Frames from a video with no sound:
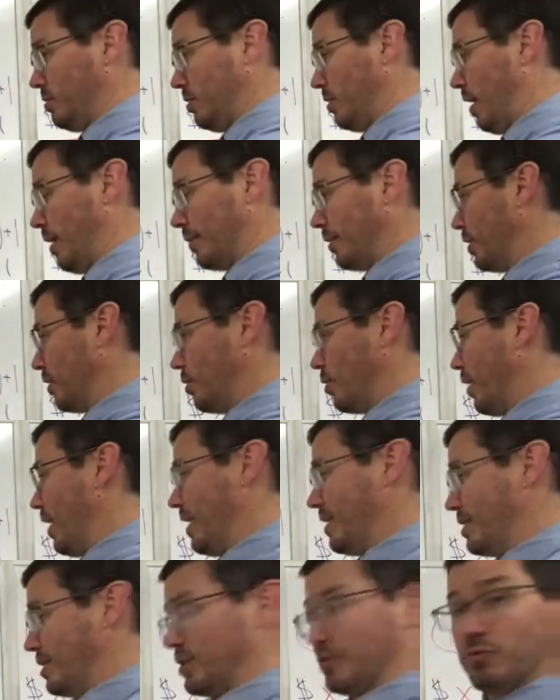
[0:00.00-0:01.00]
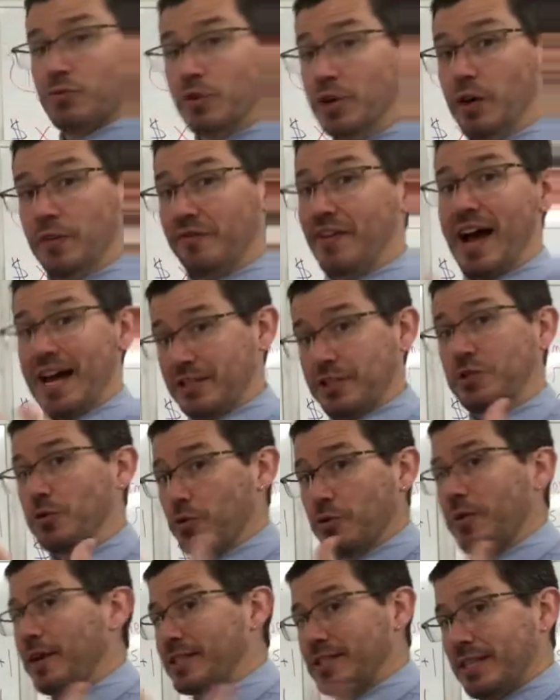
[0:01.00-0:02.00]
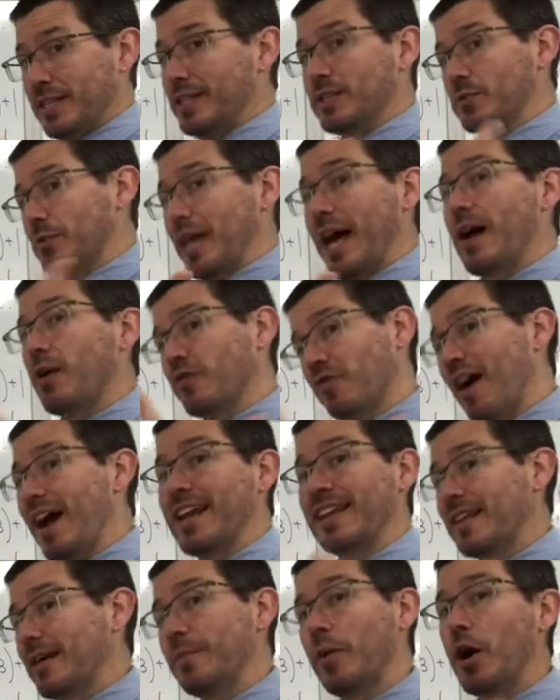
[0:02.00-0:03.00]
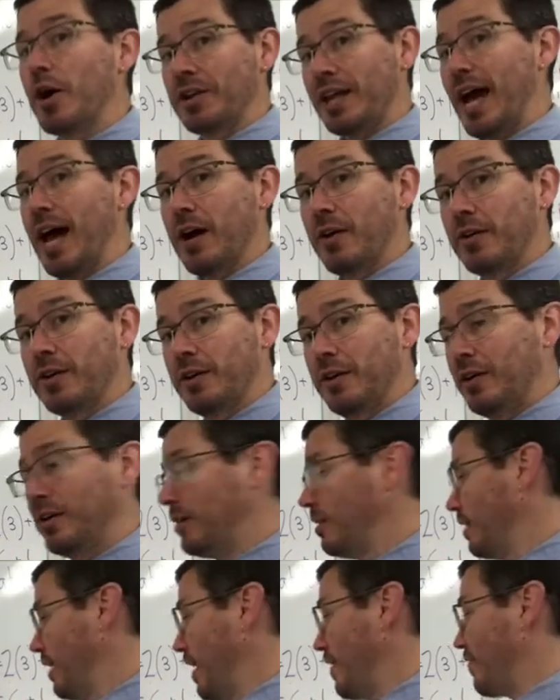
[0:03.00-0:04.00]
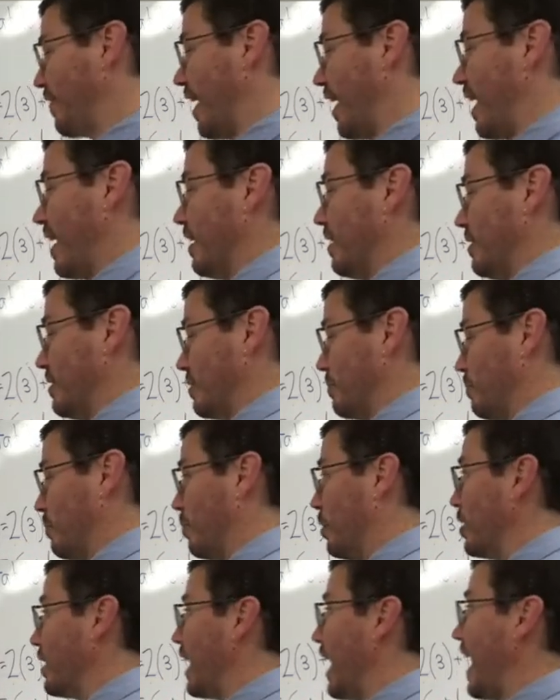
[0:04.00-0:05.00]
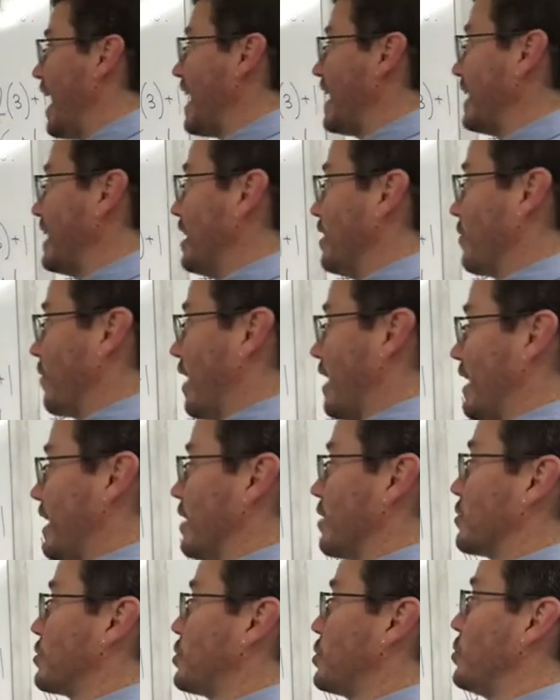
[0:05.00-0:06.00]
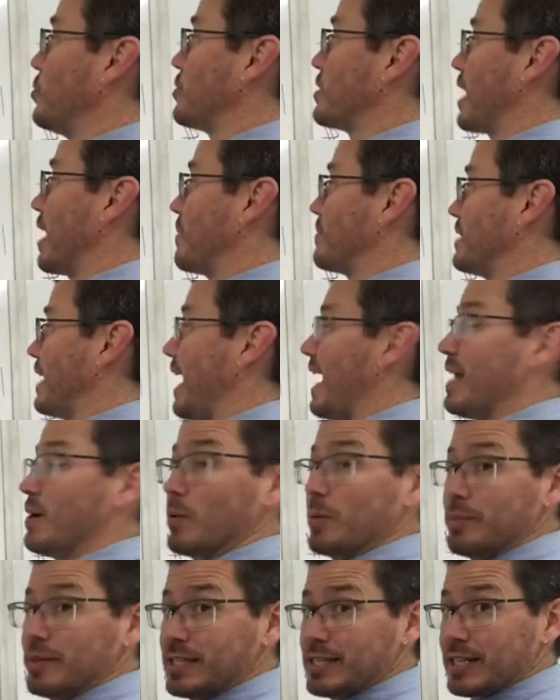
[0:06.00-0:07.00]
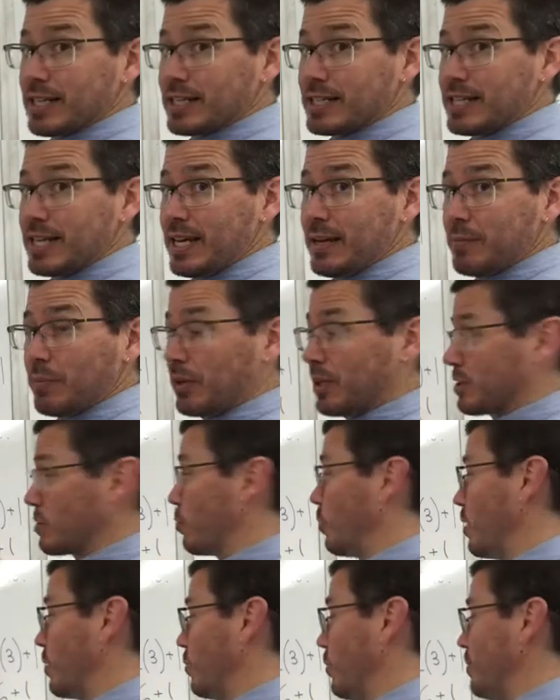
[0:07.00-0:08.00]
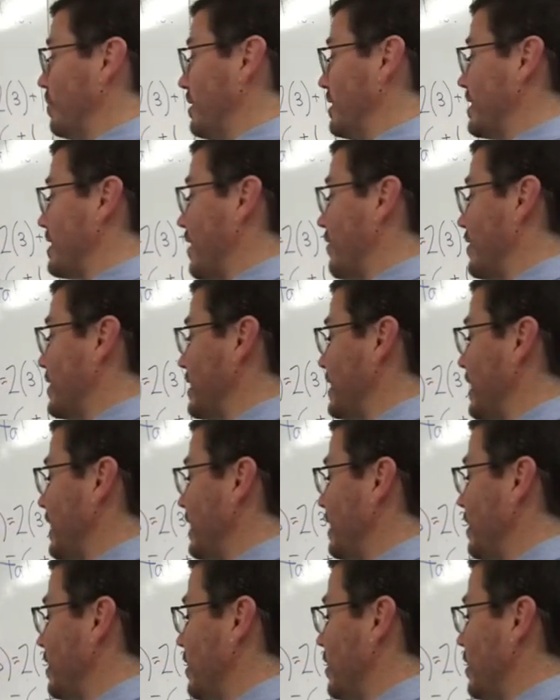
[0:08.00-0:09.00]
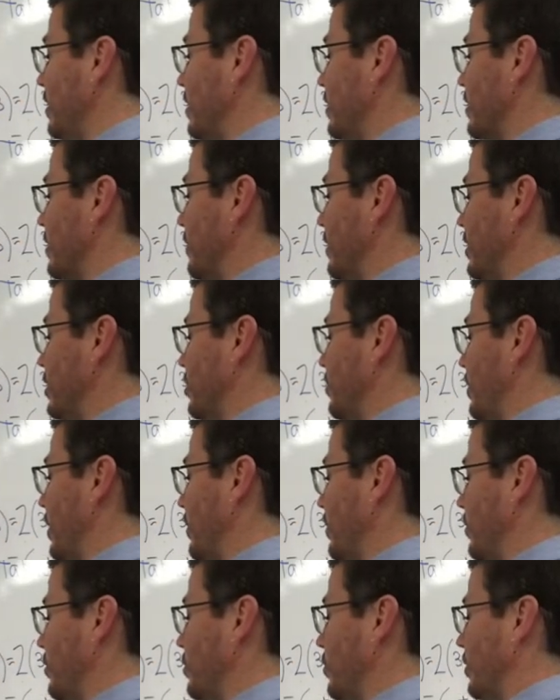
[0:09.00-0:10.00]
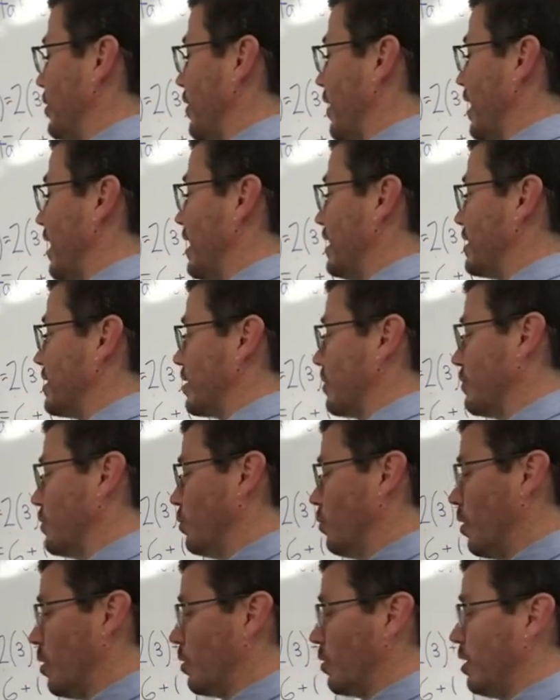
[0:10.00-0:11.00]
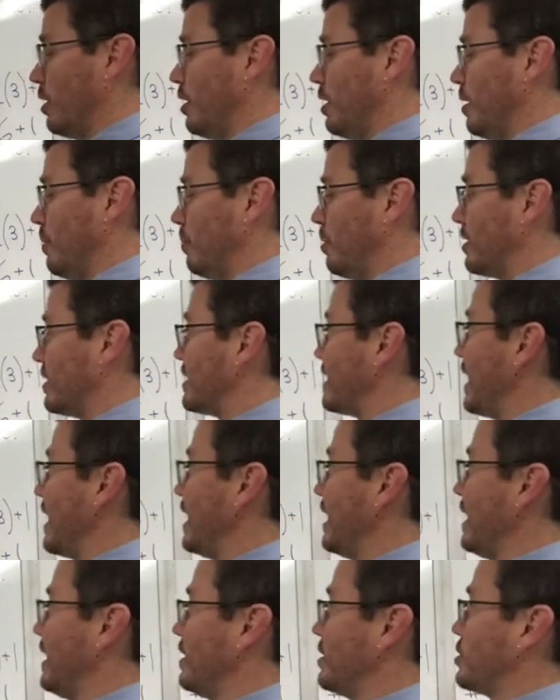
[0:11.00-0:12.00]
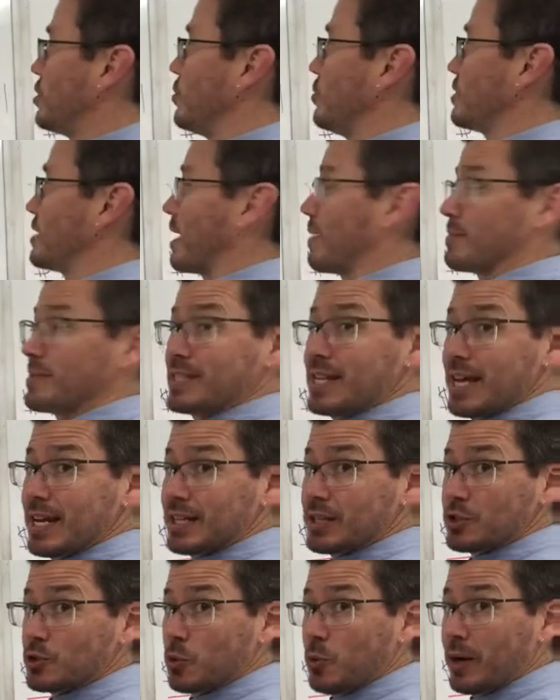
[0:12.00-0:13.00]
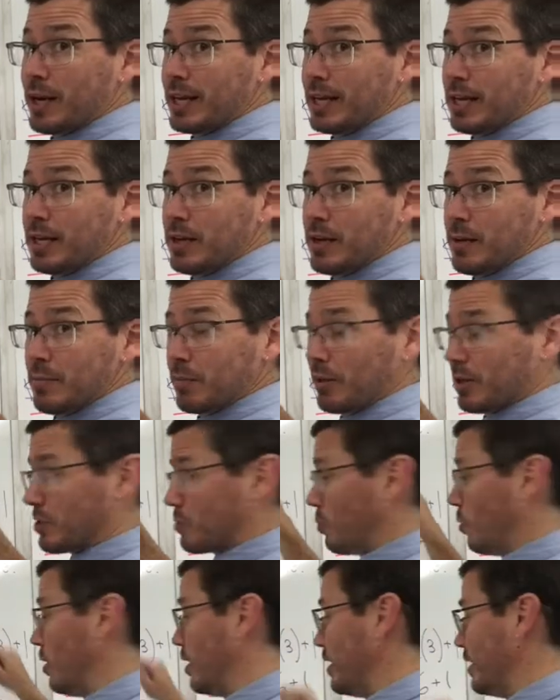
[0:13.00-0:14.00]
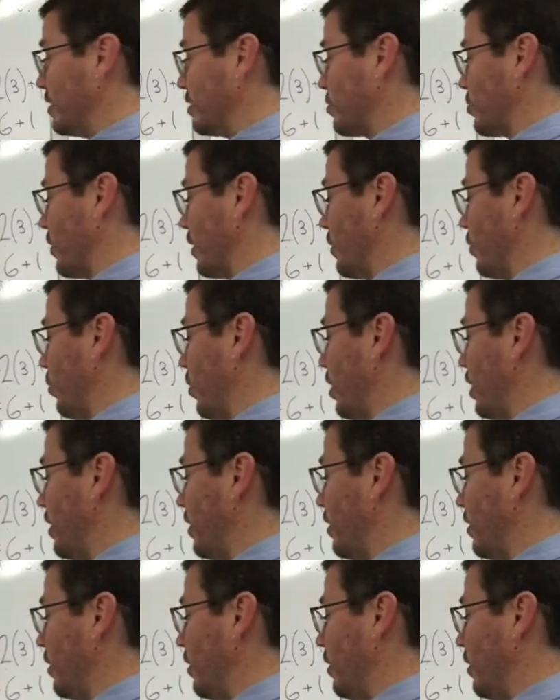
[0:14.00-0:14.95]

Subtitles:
I'm going to go ahead and just real fast do the rest of these without writing them all down. If I put 8 in right here, 2 times 8 would be 16, plus 1 would be 17. Some of these you'll be able to do in your head, some you won't. Put 10 in, 2 times 10 is 20, plus 1 is 21.